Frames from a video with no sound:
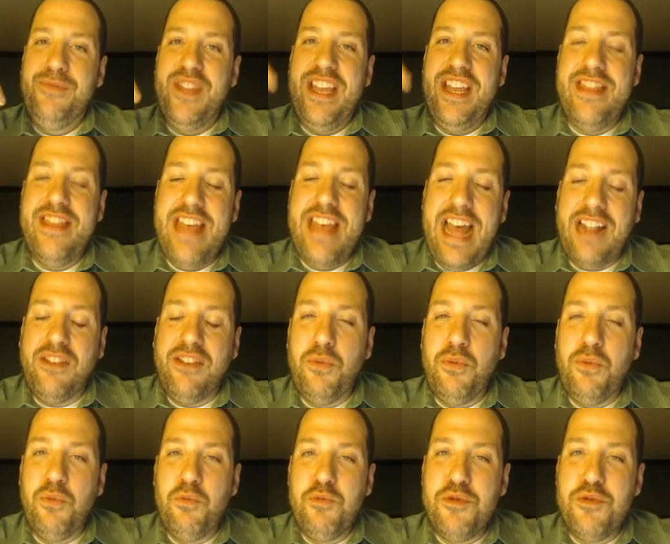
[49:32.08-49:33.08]
And that's
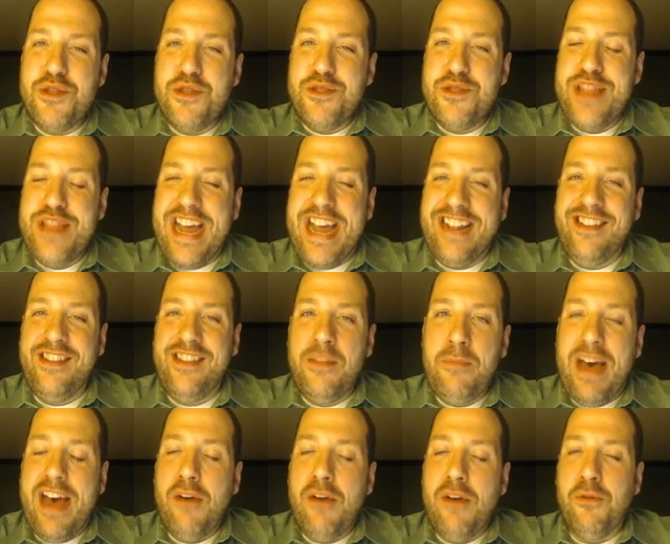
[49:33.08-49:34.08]
That's the
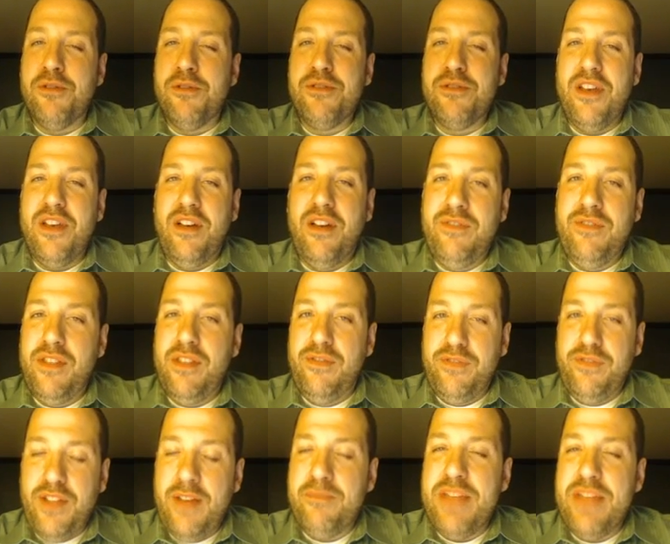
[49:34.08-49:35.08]
power of the
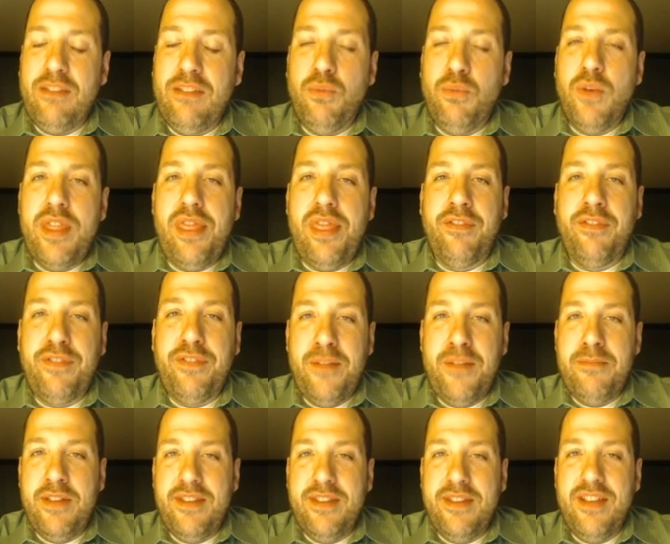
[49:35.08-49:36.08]
flip. That's what the
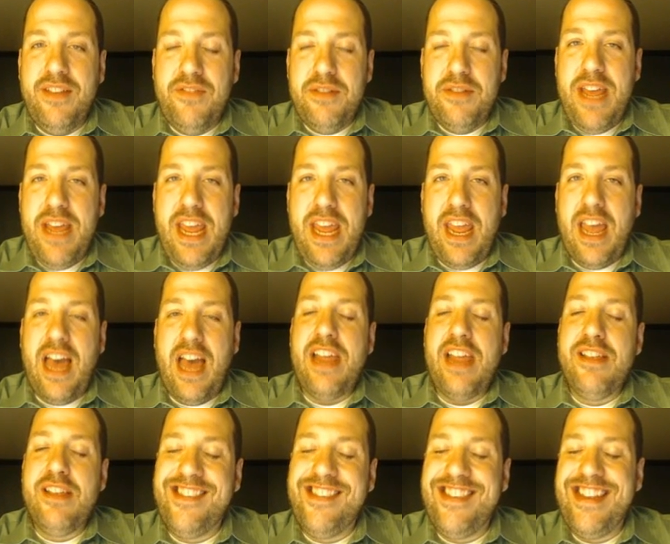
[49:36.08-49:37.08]
flip has given me.
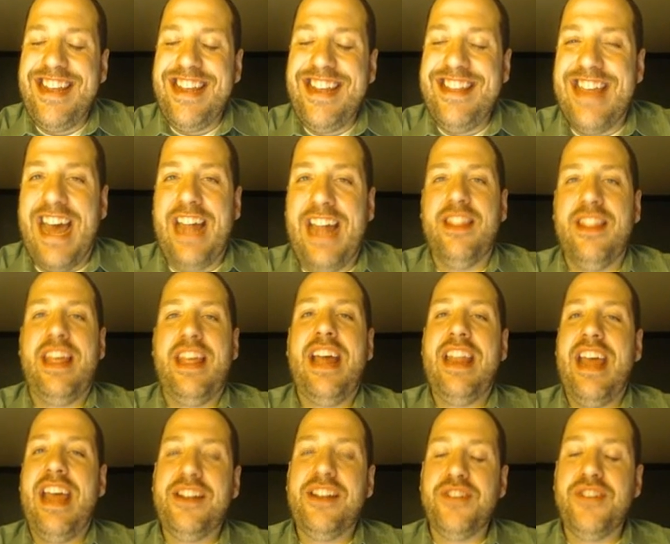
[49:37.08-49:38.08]
I see that
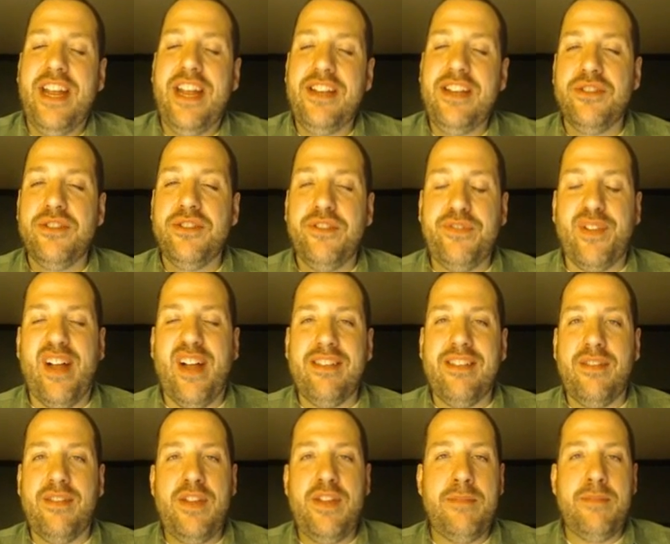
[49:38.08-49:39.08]
educational
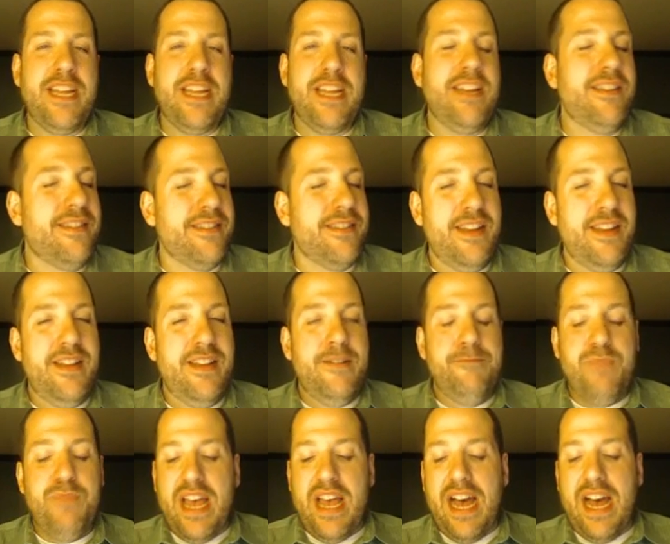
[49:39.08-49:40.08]
philosophy piece
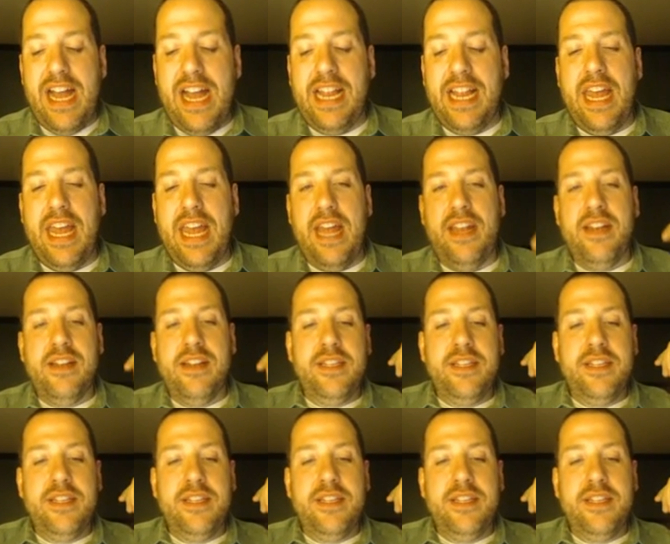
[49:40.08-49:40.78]
I get.